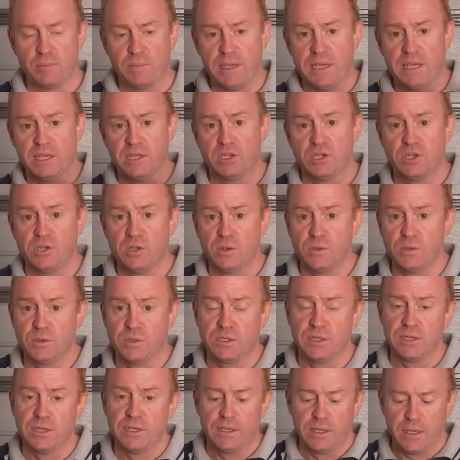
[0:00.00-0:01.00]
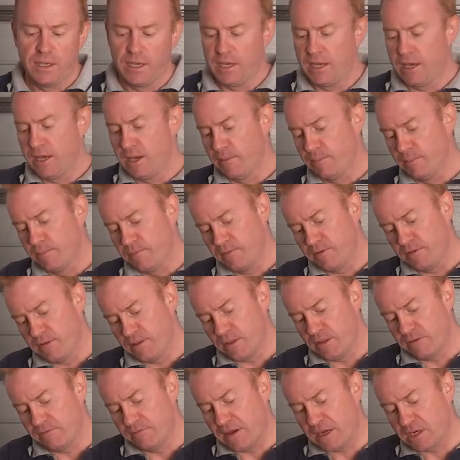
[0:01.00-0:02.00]
PSUs,
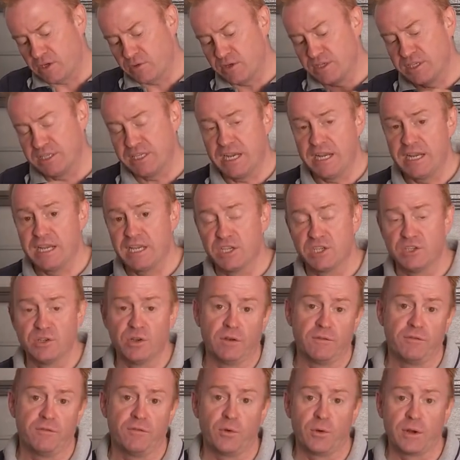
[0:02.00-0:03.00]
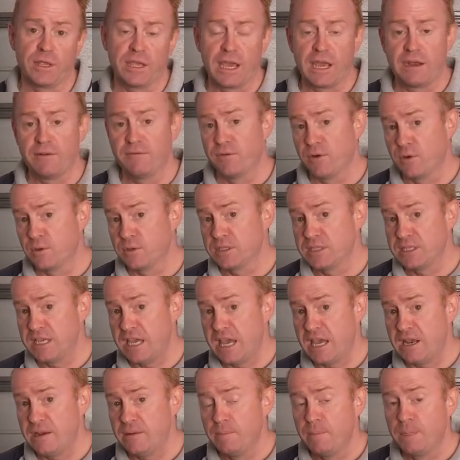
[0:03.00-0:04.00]
the factory setting is not 48 volts
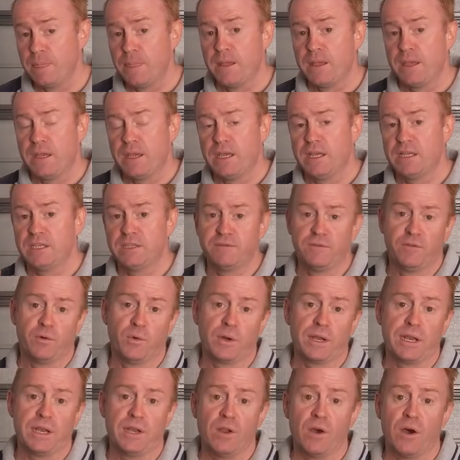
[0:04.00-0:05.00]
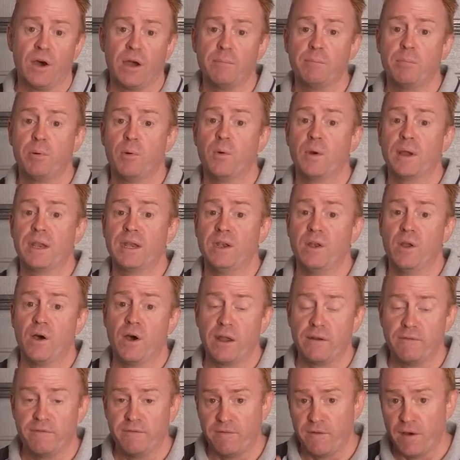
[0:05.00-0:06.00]
out. It's
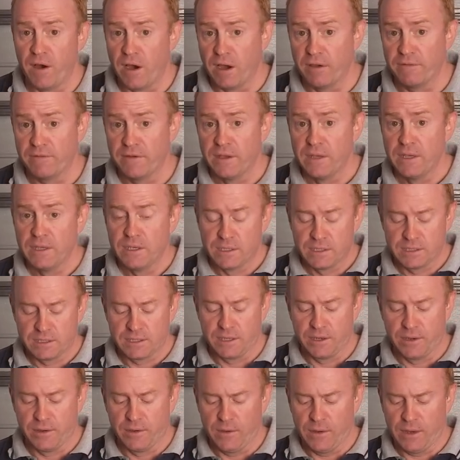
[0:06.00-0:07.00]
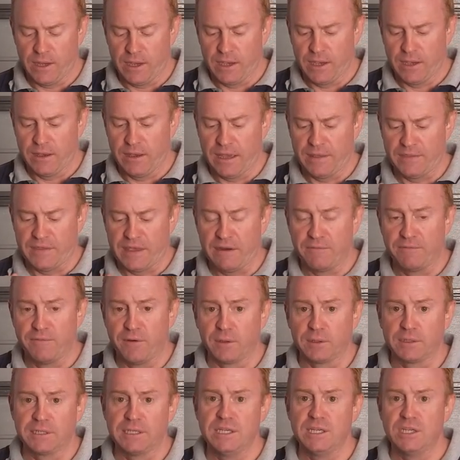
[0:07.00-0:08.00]
49.95. So at that
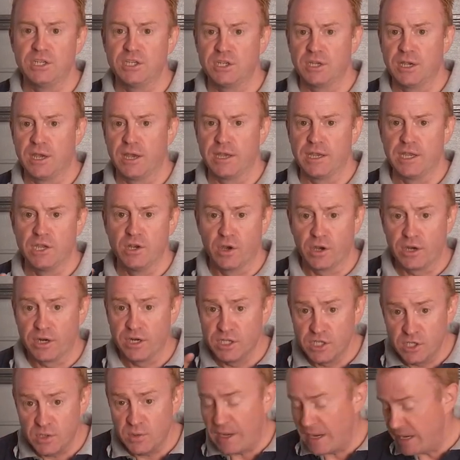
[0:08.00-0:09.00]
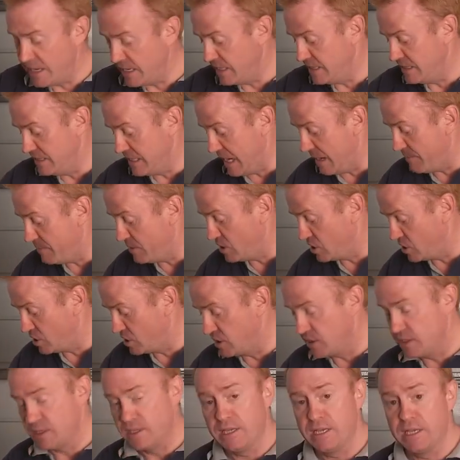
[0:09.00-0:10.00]
voltage, you're not going to do any damage
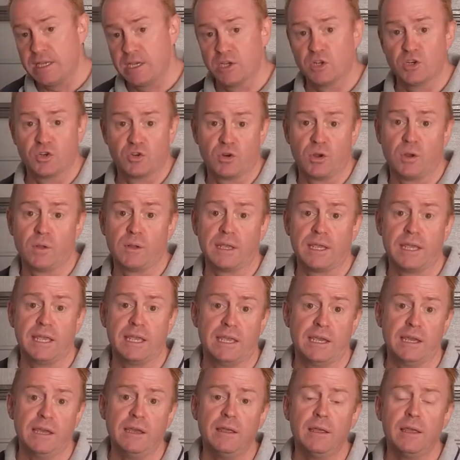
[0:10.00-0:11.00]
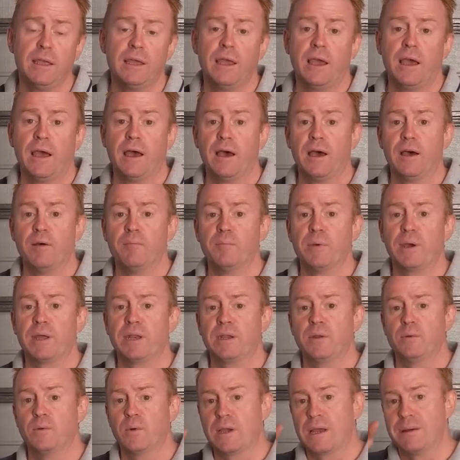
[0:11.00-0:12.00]
to the controller here,
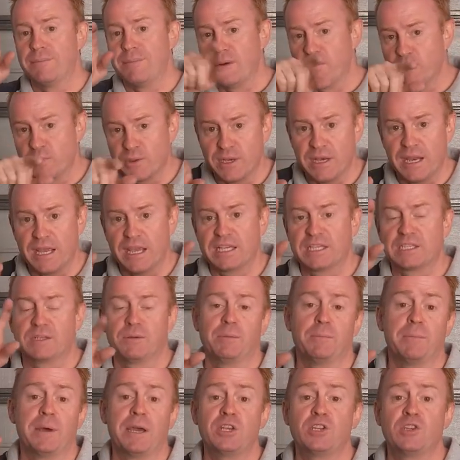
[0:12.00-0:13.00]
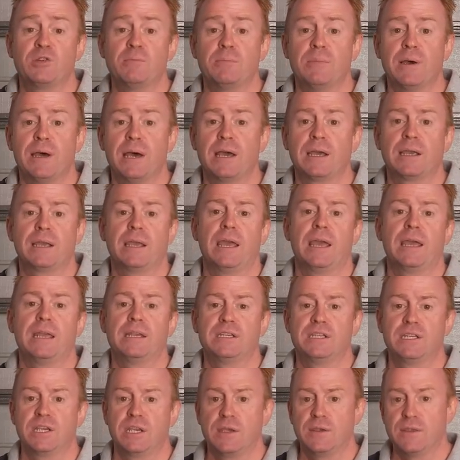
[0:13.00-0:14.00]
but it will come up with an exclamation mark
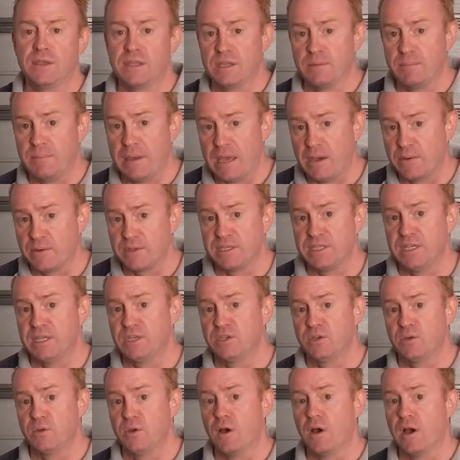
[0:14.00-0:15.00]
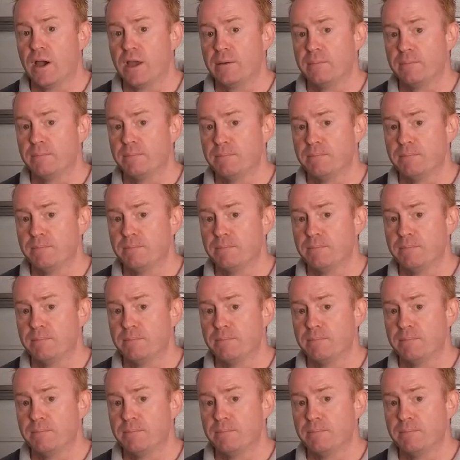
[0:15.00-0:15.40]
and tell you that the power's set too high.